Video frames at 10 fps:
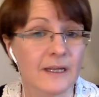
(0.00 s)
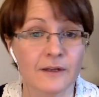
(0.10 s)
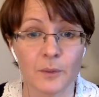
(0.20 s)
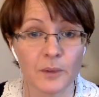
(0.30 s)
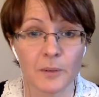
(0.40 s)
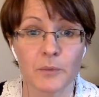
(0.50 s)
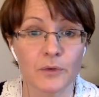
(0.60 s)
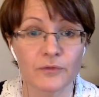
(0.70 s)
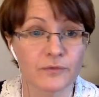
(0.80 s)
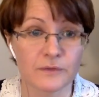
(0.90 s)
You don't want to
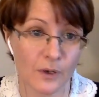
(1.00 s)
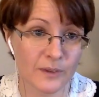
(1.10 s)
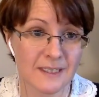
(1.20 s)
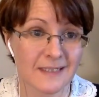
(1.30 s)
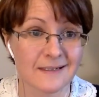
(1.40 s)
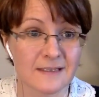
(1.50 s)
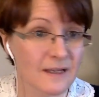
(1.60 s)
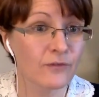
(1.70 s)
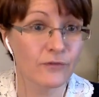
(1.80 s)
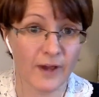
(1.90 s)
move toxins
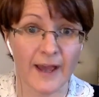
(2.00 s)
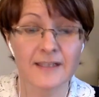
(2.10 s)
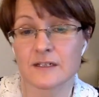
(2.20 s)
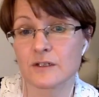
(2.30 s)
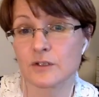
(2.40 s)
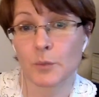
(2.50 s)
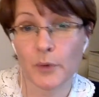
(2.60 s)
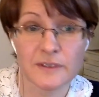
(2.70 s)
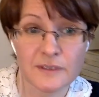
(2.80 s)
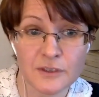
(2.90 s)
fast because you'll
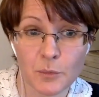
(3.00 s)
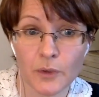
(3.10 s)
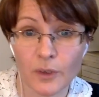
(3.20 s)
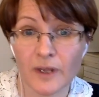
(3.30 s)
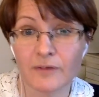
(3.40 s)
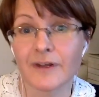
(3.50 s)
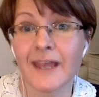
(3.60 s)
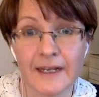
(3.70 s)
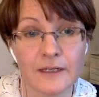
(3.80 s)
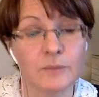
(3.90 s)
poison someone all over
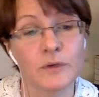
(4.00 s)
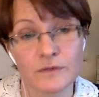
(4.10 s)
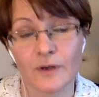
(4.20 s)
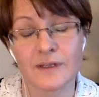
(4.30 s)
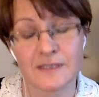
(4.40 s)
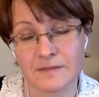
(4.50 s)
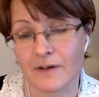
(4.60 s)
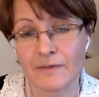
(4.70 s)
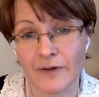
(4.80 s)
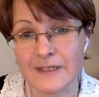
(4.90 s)
again. You move toxins
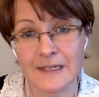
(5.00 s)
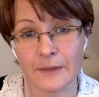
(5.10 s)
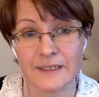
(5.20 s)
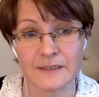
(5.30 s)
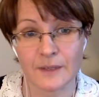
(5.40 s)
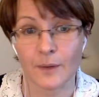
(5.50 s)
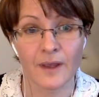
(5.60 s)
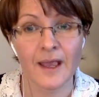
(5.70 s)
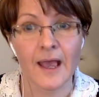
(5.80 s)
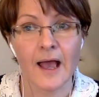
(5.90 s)
very, very slowly. So
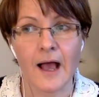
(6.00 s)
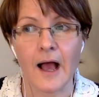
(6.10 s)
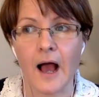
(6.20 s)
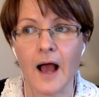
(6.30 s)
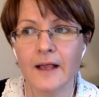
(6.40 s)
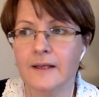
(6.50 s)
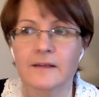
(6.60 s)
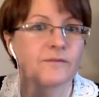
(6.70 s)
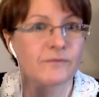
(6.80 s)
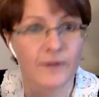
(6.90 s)

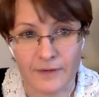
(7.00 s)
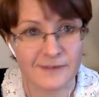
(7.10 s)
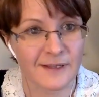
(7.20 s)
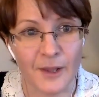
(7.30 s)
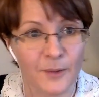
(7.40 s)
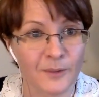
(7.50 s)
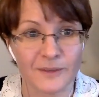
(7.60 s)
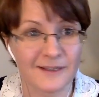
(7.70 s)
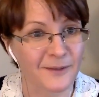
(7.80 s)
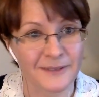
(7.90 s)
a slow,
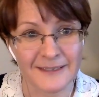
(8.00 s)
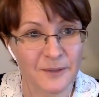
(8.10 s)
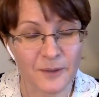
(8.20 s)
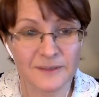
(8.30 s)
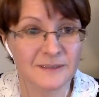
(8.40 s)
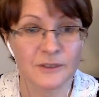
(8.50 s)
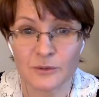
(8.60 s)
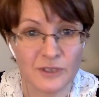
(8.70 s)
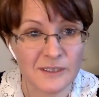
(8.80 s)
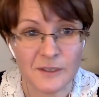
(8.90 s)
slow detox
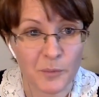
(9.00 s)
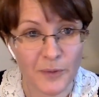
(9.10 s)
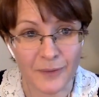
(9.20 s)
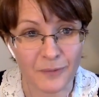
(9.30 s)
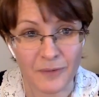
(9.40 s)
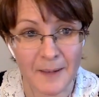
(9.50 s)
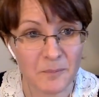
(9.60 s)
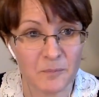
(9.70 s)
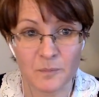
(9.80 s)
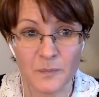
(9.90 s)
nutritional
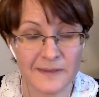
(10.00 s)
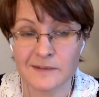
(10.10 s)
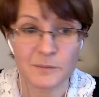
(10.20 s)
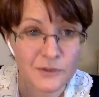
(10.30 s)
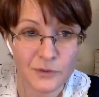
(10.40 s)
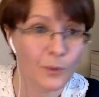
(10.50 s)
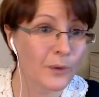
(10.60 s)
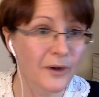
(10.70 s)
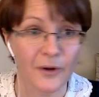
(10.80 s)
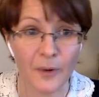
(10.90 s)
program with some
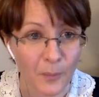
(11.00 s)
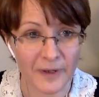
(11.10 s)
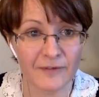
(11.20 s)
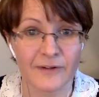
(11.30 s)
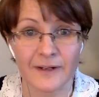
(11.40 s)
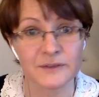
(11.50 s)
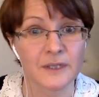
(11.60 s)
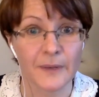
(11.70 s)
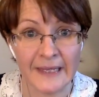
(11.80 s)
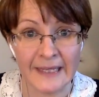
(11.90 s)
sauna or whatever else
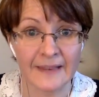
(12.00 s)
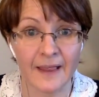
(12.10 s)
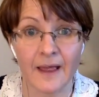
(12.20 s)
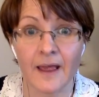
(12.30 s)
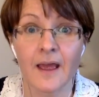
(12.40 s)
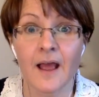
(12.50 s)
going in there.